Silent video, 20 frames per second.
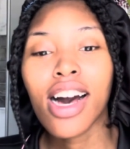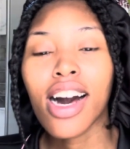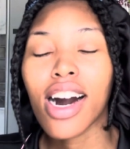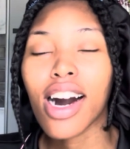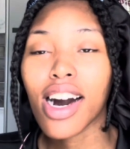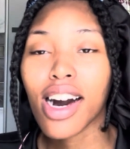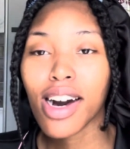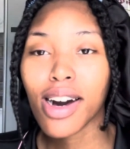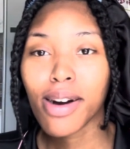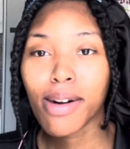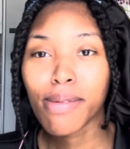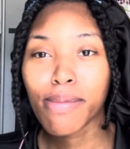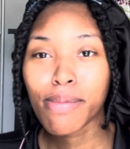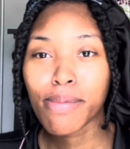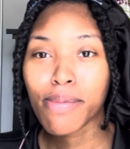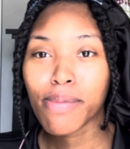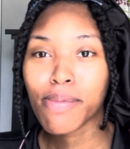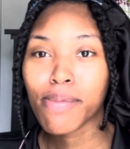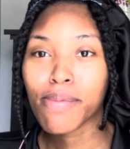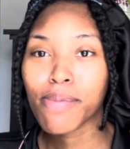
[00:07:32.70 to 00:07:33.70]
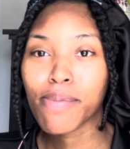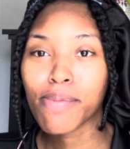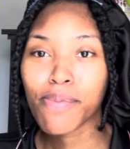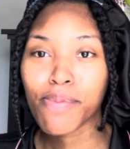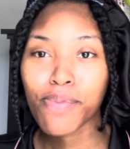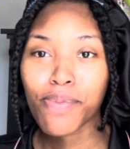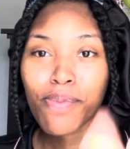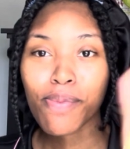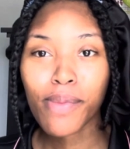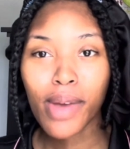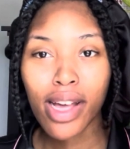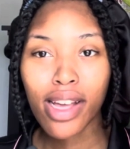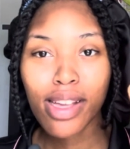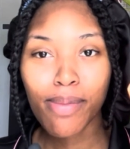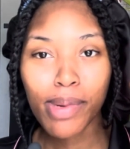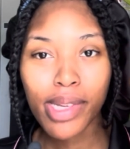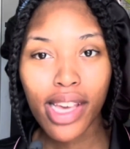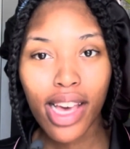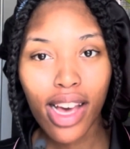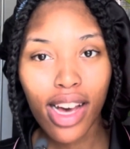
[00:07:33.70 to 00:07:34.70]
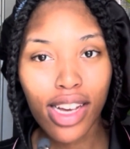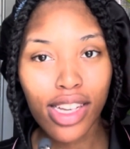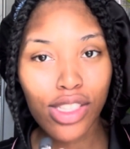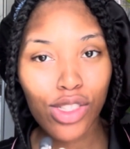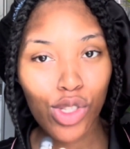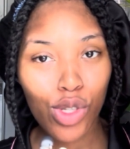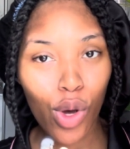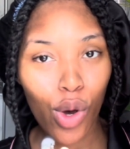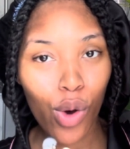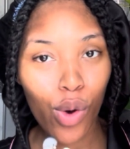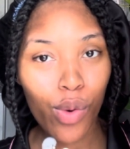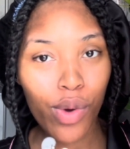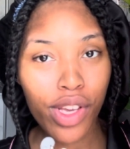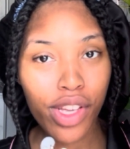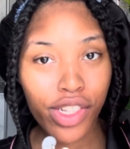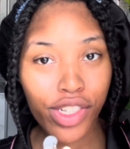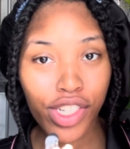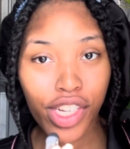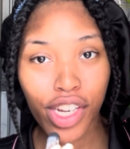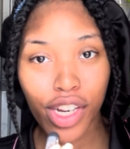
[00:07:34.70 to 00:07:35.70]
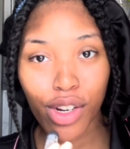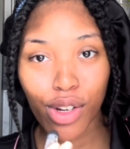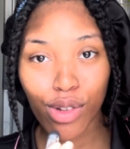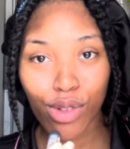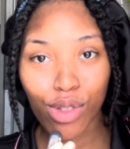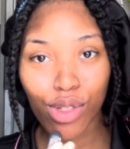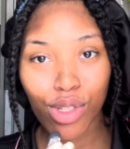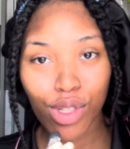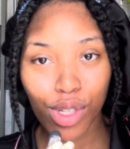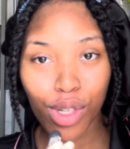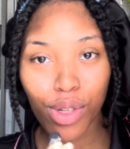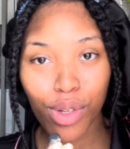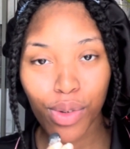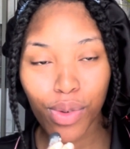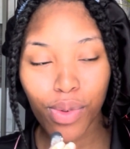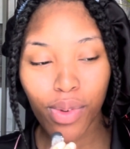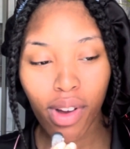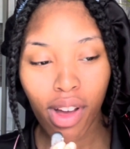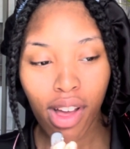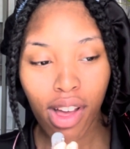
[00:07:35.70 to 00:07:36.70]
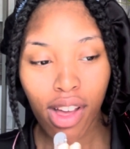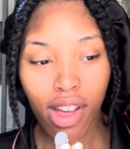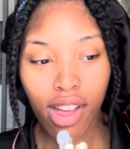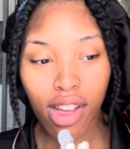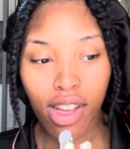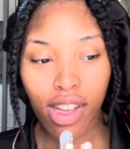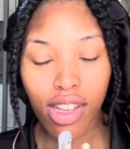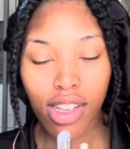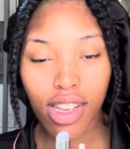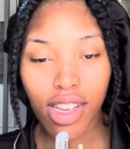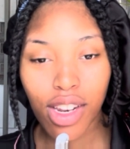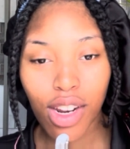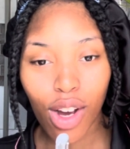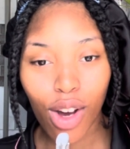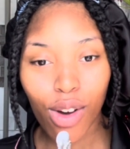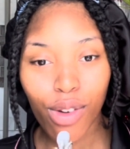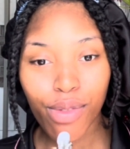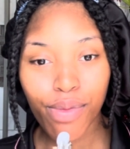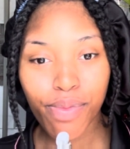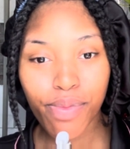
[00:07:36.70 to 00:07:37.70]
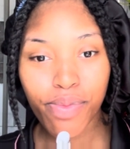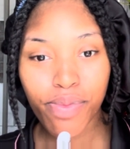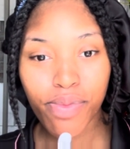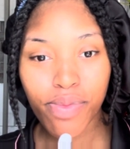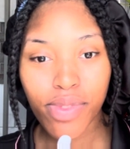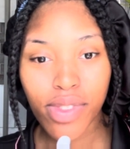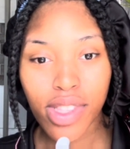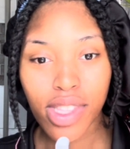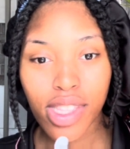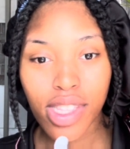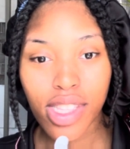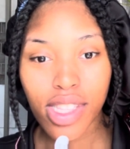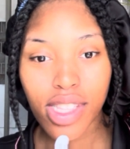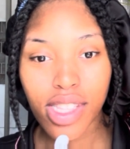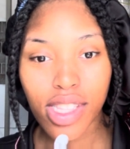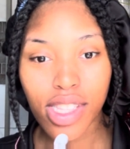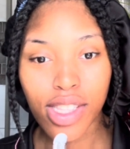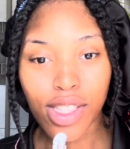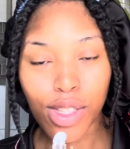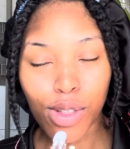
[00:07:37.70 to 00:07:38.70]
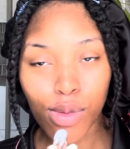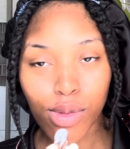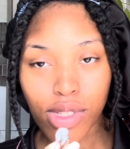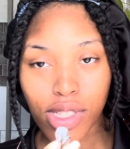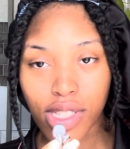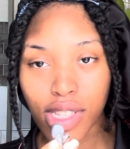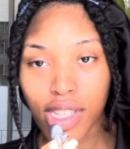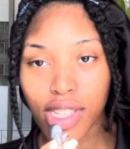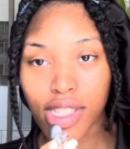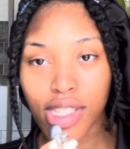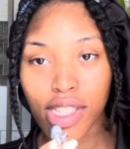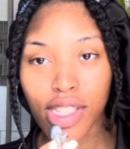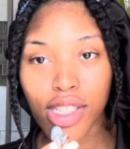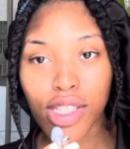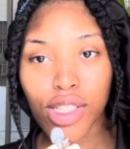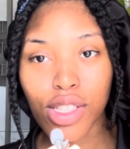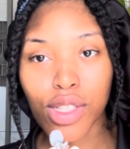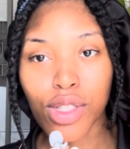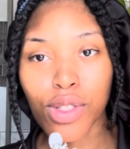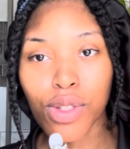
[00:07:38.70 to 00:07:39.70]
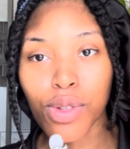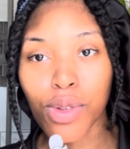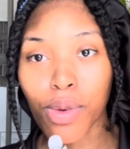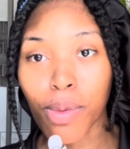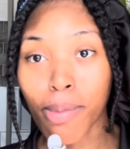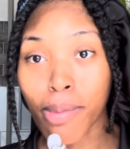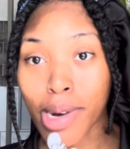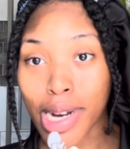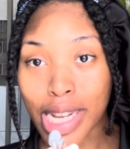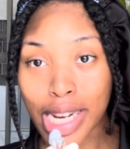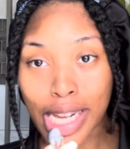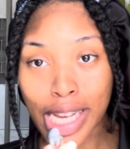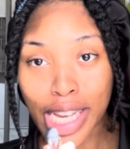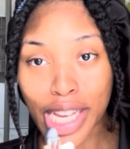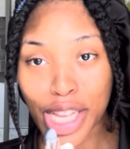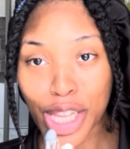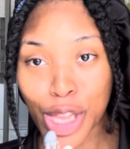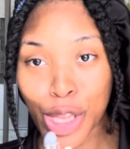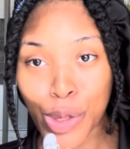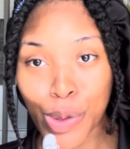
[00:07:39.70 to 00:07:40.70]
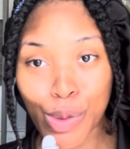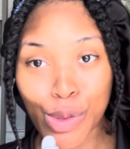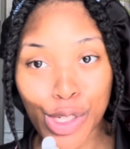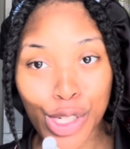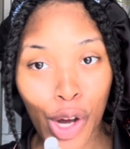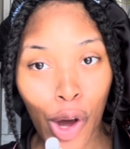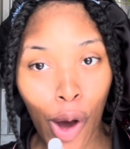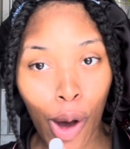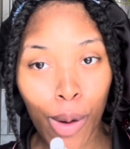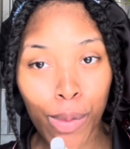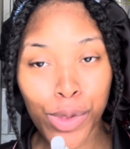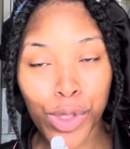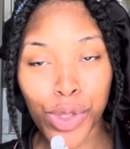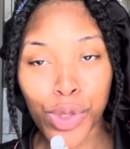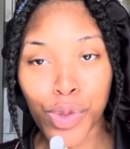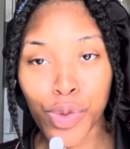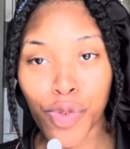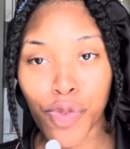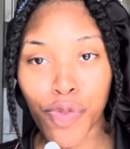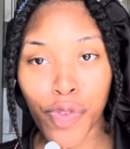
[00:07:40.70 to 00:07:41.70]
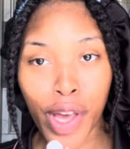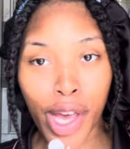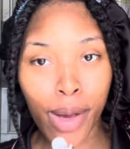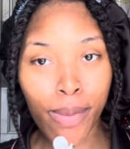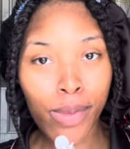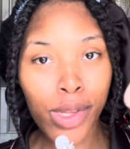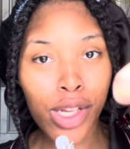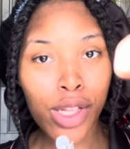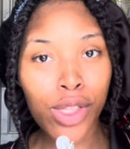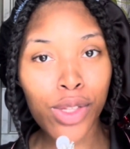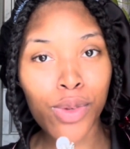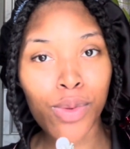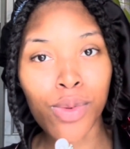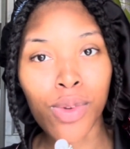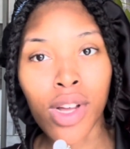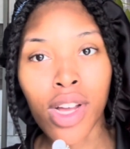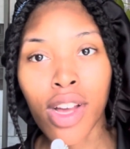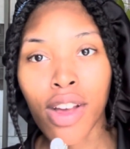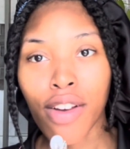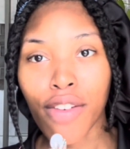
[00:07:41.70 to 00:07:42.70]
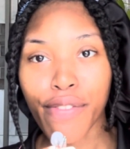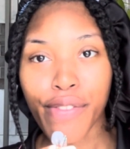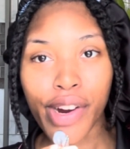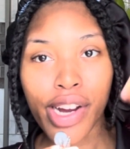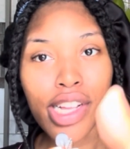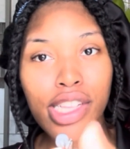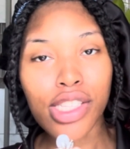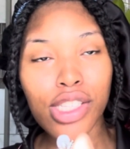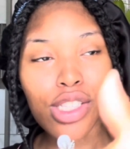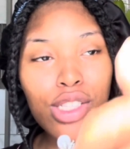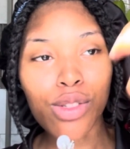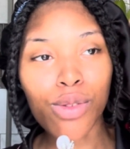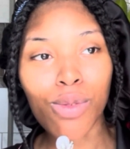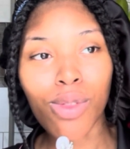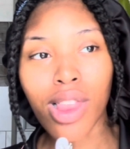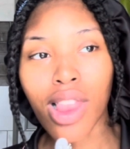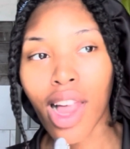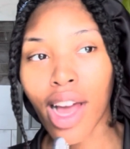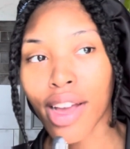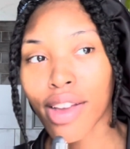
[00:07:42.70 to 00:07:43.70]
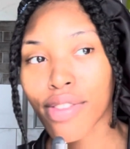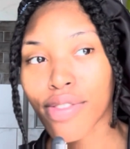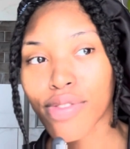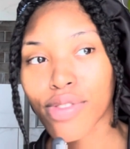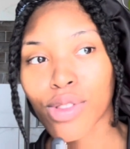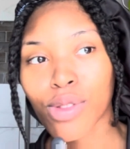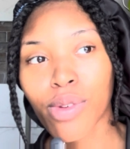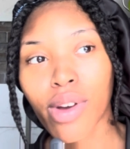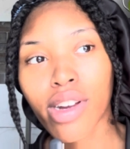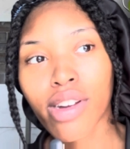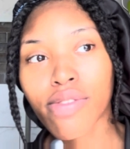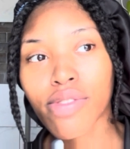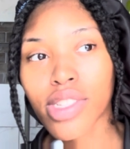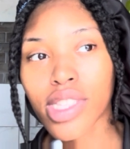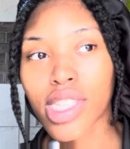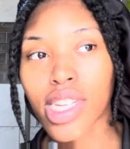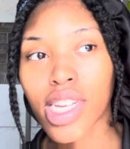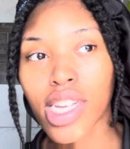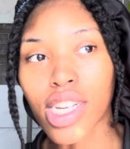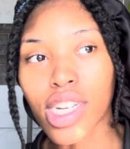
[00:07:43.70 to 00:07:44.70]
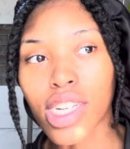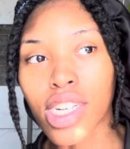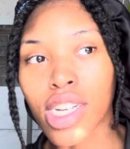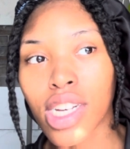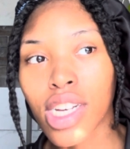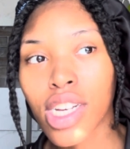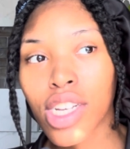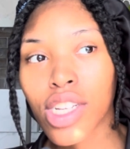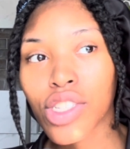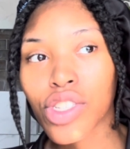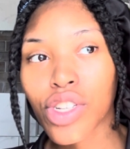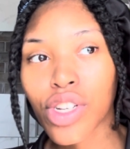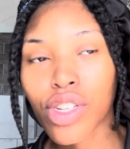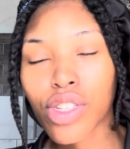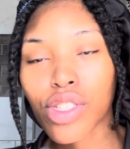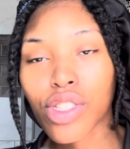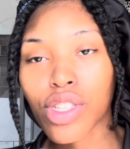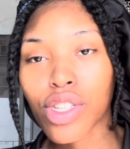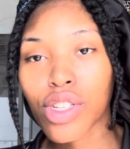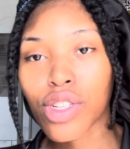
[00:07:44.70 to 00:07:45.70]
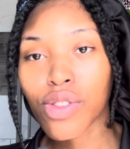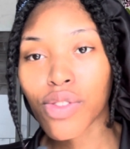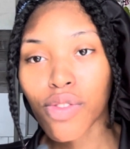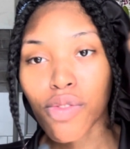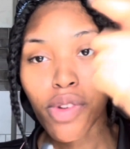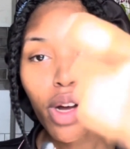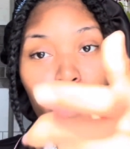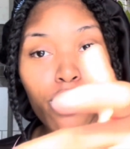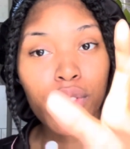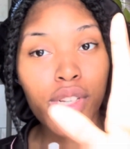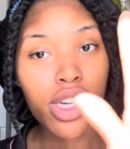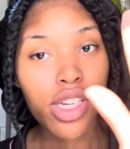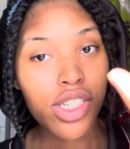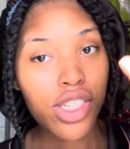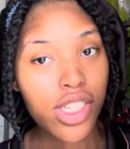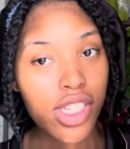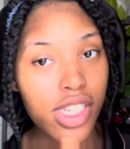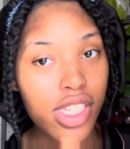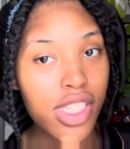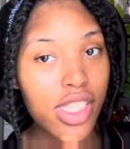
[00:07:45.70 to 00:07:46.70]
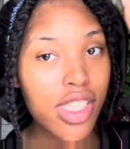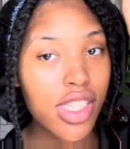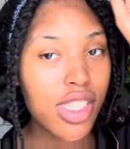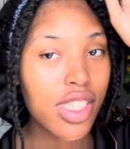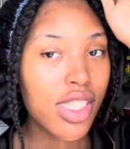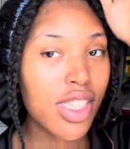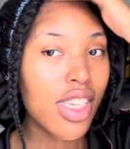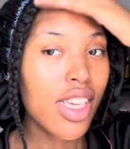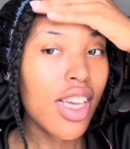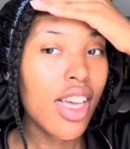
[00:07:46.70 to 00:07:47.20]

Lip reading: But yeah, so cheers to, new seasons, new money, new jobs, new family, new friends, new life, new everything. Cheers to new foundations.